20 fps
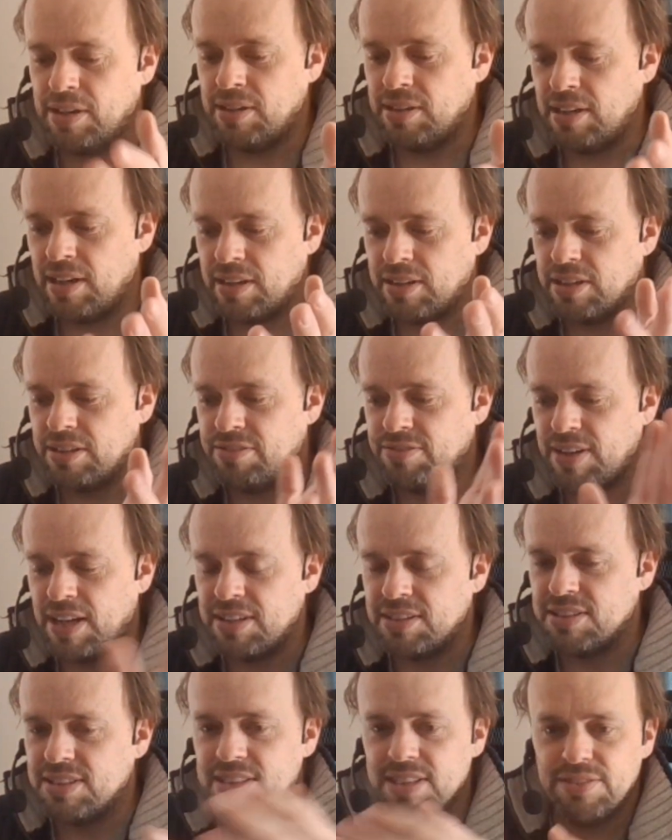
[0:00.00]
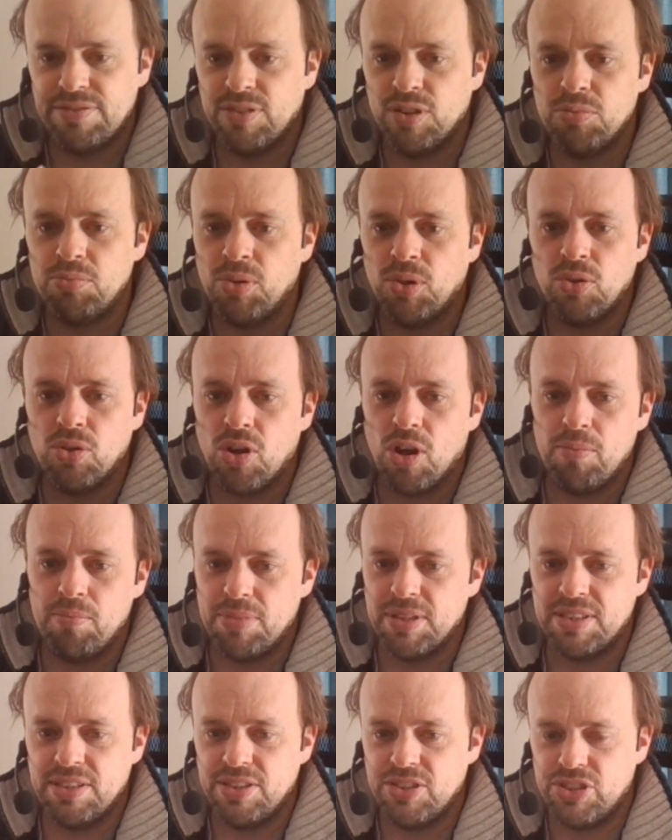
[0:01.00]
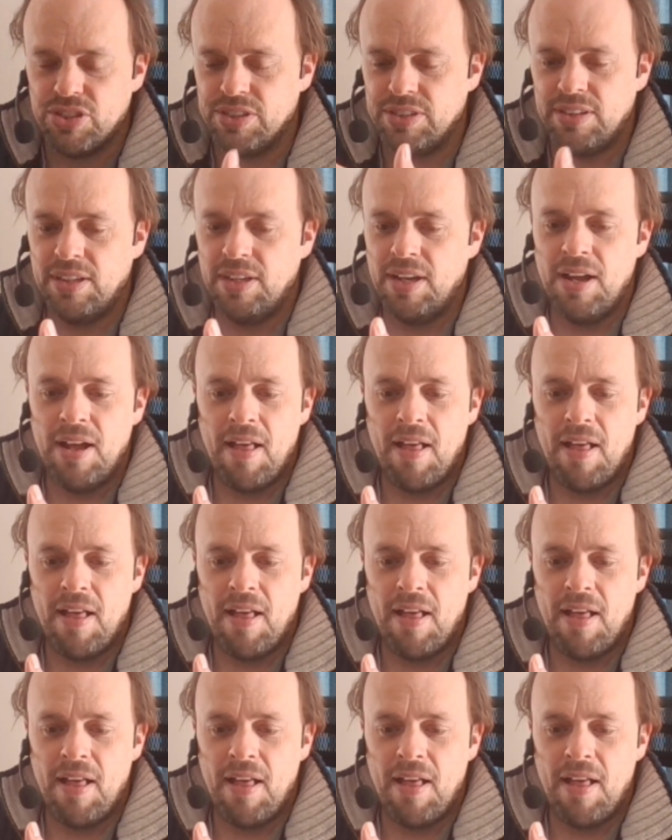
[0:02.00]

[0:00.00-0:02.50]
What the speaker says: like a fantasy football competition,